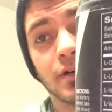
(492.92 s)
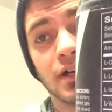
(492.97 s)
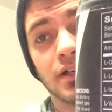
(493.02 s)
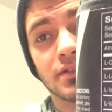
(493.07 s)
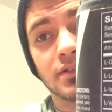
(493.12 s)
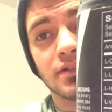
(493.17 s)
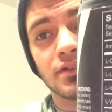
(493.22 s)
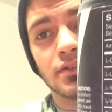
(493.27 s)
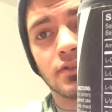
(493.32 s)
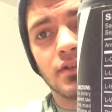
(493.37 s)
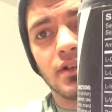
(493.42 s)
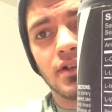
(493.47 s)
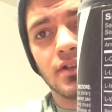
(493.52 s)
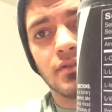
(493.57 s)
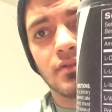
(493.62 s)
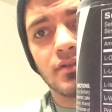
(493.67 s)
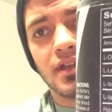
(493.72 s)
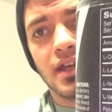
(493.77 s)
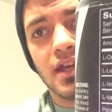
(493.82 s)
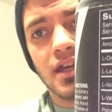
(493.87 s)
pause the screen,
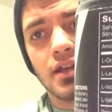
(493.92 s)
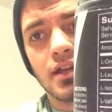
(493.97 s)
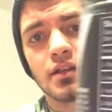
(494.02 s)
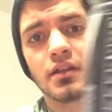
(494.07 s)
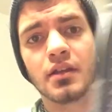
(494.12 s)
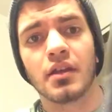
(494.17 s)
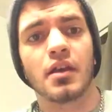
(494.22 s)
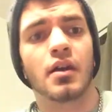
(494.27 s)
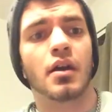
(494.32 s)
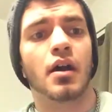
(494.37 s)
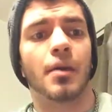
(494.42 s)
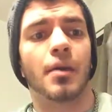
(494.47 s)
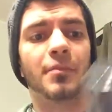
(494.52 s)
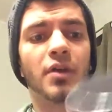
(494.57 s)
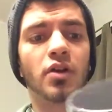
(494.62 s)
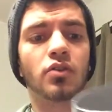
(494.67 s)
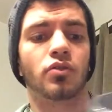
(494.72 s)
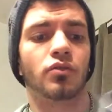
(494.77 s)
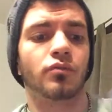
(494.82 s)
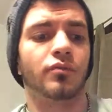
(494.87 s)
you can. I'm
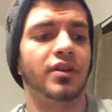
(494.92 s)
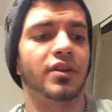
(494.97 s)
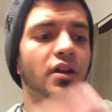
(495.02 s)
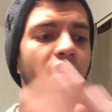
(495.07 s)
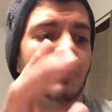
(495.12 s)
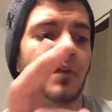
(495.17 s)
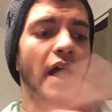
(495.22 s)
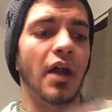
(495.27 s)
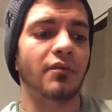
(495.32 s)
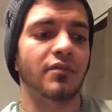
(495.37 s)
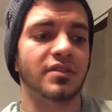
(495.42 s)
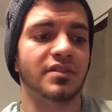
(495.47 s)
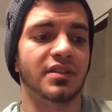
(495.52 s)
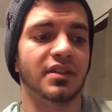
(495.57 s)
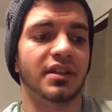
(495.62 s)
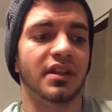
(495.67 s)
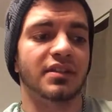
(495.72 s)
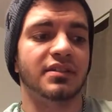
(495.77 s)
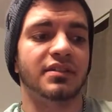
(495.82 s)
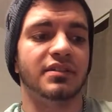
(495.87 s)
not going to read off
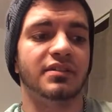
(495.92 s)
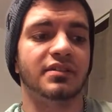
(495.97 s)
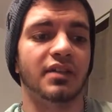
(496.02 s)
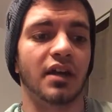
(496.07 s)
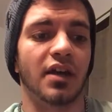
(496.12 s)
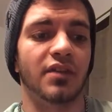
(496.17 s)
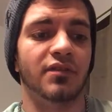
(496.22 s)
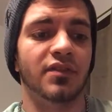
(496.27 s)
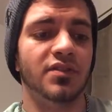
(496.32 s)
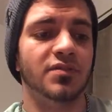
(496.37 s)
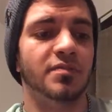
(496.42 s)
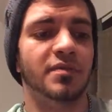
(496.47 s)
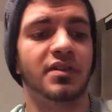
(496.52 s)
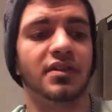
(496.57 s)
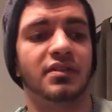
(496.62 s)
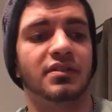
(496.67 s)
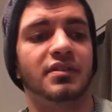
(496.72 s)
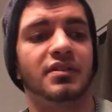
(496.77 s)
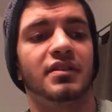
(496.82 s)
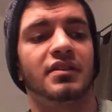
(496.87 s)
everything that's inside of this
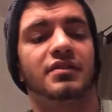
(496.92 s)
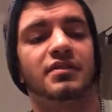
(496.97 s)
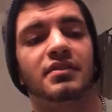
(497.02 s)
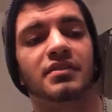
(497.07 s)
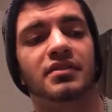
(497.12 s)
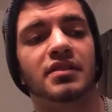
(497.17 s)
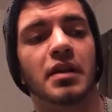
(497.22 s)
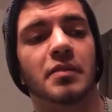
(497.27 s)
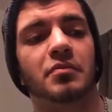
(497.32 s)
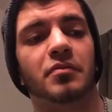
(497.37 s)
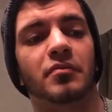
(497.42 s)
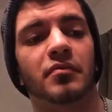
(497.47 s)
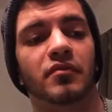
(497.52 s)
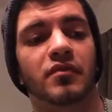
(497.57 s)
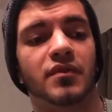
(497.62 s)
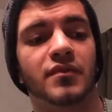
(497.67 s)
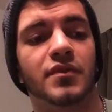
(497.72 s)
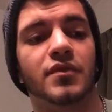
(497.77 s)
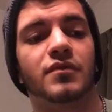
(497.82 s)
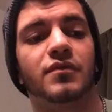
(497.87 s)
because it isn't a supplement
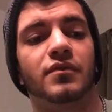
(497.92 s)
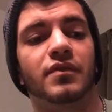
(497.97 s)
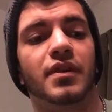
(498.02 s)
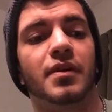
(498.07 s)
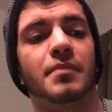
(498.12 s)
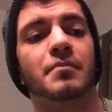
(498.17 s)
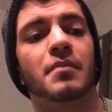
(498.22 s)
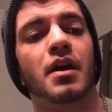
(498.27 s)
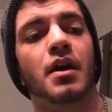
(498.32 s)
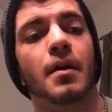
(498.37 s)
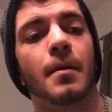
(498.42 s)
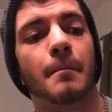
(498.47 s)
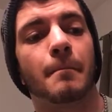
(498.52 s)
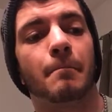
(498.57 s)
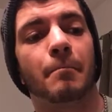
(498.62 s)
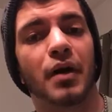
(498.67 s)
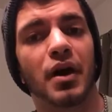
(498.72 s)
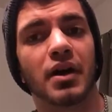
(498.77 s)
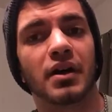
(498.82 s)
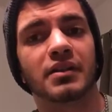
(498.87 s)
review for them.
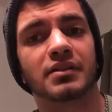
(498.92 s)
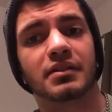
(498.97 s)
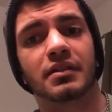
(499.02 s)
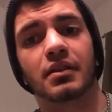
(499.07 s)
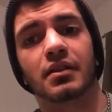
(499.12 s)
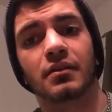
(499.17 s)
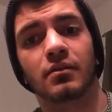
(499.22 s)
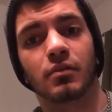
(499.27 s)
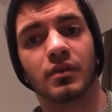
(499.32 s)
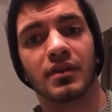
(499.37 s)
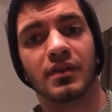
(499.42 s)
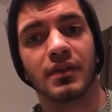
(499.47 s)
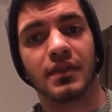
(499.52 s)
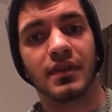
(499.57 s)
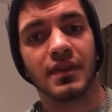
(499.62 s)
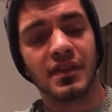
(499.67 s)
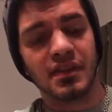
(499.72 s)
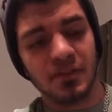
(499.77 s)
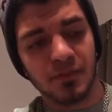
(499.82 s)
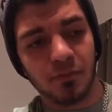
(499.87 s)
But with
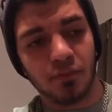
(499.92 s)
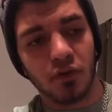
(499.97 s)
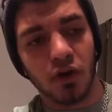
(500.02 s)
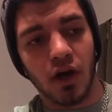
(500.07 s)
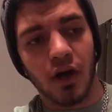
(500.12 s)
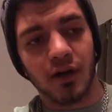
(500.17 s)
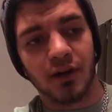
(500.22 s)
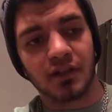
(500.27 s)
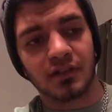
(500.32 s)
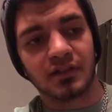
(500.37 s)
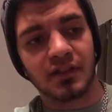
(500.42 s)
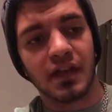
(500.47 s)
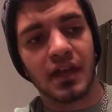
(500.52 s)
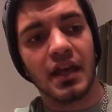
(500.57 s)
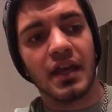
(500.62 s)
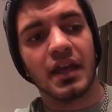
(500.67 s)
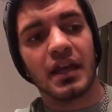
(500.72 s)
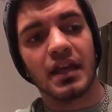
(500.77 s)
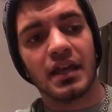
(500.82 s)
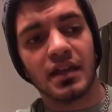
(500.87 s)
this product,
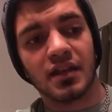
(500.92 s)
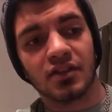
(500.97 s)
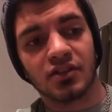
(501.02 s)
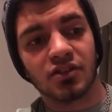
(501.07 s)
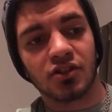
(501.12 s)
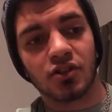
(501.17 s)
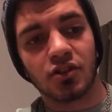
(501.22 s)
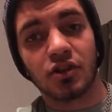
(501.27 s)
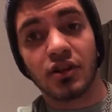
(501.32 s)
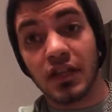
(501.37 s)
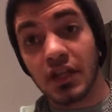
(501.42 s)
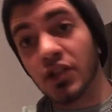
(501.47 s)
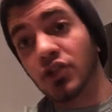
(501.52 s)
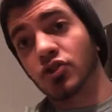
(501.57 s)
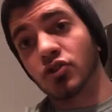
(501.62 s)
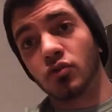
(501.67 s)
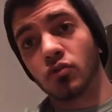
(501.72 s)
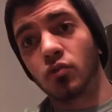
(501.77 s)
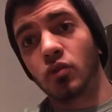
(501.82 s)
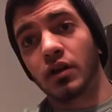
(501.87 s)
it is a good
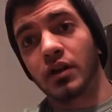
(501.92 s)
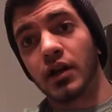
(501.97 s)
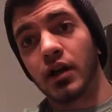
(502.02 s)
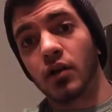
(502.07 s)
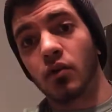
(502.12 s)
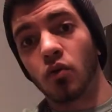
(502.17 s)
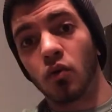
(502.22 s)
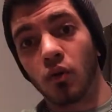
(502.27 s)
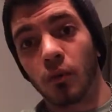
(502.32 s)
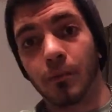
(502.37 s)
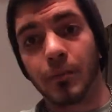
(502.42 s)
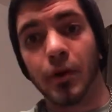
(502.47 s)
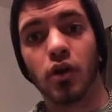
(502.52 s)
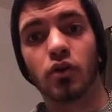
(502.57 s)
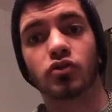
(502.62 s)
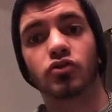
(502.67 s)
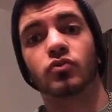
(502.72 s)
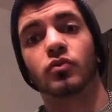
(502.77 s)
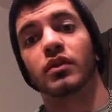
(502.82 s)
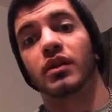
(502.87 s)
intra-workout or
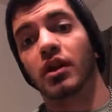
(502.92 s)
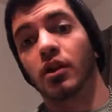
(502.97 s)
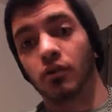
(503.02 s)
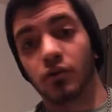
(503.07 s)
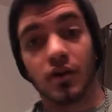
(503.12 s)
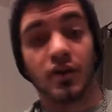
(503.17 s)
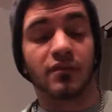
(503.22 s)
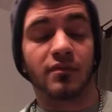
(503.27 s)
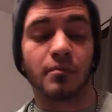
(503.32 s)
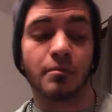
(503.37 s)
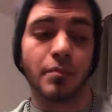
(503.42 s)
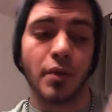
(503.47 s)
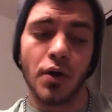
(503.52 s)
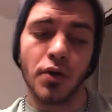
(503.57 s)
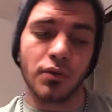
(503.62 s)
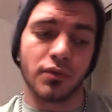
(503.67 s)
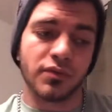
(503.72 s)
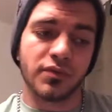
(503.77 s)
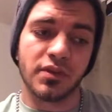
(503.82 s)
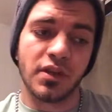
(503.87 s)
post-workout or even
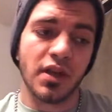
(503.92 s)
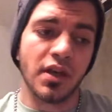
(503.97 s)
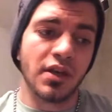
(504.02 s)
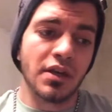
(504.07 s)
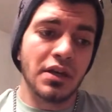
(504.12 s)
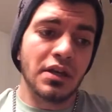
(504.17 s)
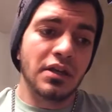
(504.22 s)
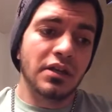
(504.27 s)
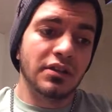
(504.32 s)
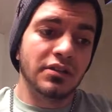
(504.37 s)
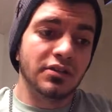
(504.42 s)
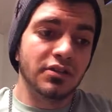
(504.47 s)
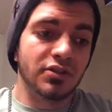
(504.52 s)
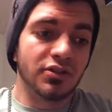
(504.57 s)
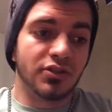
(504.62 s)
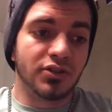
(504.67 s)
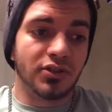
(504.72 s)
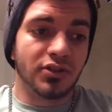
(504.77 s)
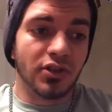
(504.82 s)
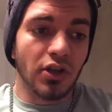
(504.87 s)
both.
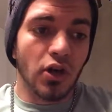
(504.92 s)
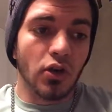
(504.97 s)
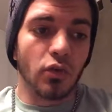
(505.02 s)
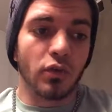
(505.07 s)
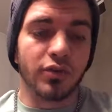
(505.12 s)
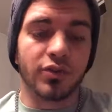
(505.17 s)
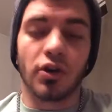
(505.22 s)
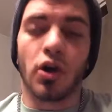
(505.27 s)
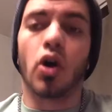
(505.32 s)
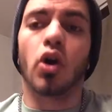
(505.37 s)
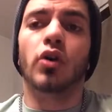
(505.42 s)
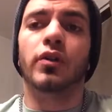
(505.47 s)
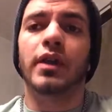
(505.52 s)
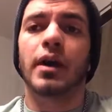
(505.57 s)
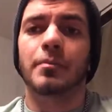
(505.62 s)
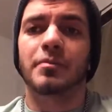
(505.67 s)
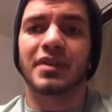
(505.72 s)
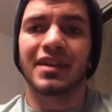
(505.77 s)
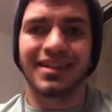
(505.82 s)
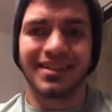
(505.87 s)
So with all
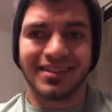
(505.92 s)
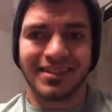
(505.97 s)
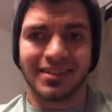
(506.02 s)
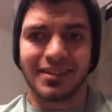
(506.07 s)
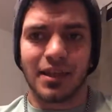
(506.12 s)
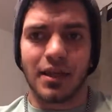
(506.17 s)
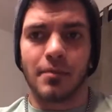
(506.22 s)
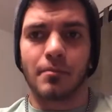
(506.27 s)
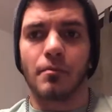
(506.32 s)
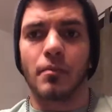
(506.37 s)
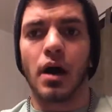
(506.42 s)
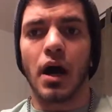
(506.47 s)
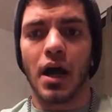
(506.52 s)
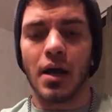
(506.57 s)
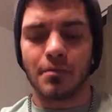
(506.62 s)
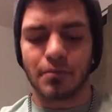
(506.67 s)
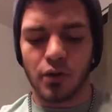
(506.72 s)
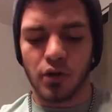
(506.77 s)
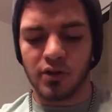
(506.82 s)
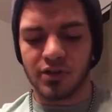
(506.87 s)
that being said, my
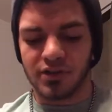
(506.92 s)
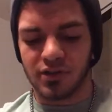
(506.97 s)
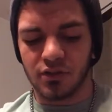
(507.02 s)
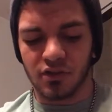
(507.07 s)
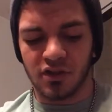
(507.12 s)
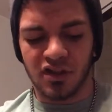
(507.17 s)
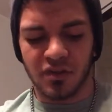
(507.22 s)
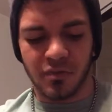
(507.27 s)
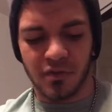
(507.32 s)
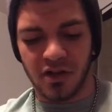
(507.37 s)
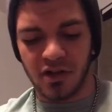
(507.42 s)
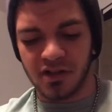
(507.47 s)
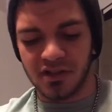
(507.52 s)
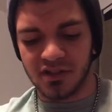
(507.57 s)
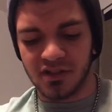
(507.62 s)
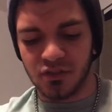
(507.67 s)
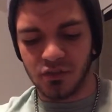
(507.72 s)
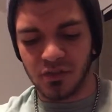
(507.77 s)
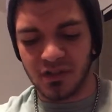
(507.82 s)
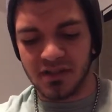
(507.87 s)
personal
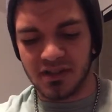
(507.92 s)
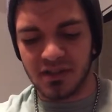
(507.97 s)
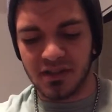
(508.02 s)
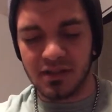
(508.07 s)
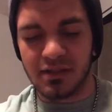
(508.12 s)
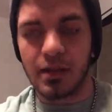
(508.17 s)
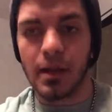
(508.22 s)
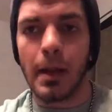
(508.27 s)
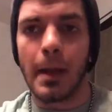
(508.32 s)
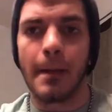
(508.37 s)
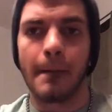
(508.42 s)
experiences with this,